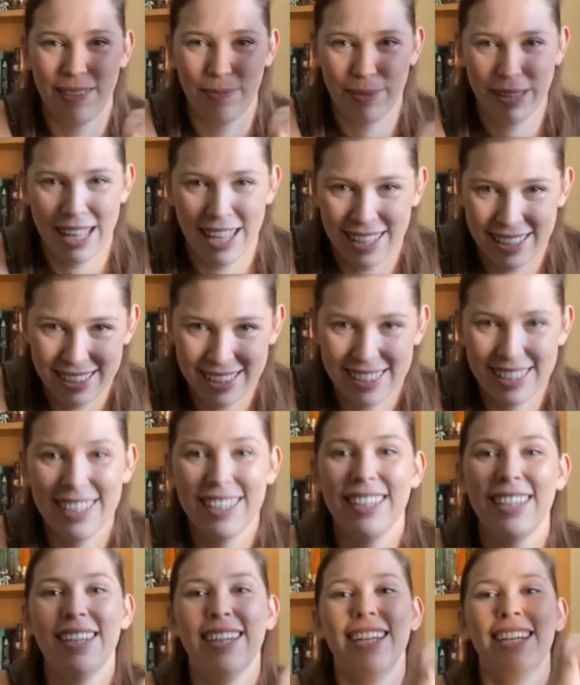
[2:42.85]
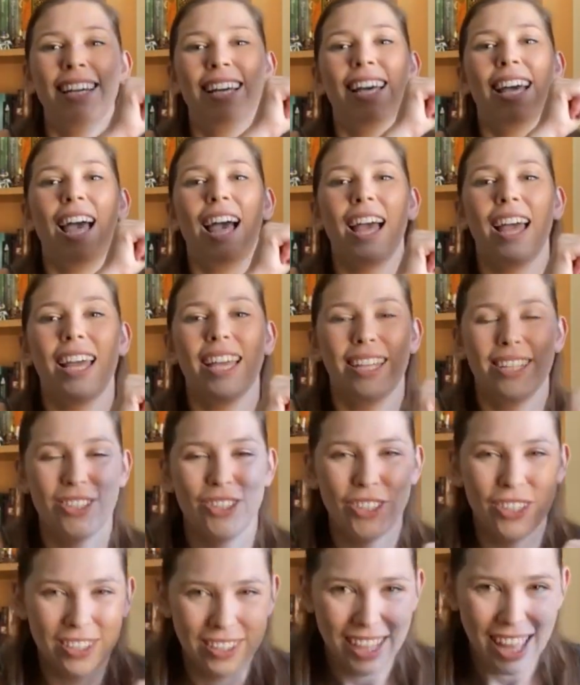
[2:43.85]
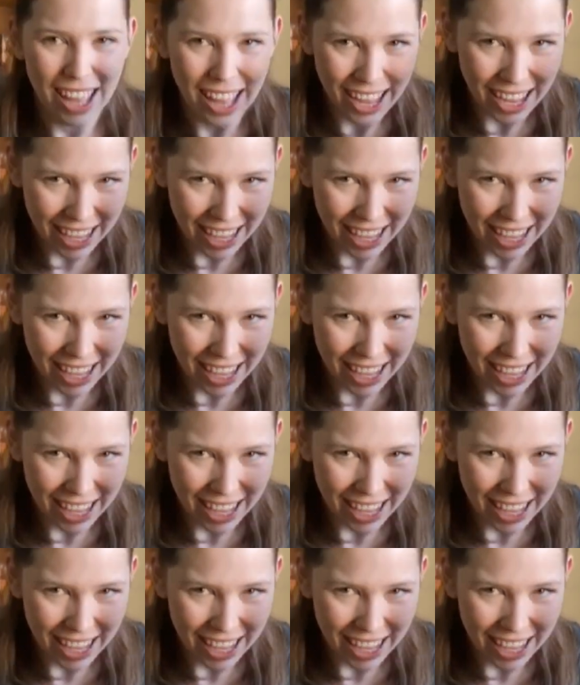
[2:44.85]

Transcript: Plus in July.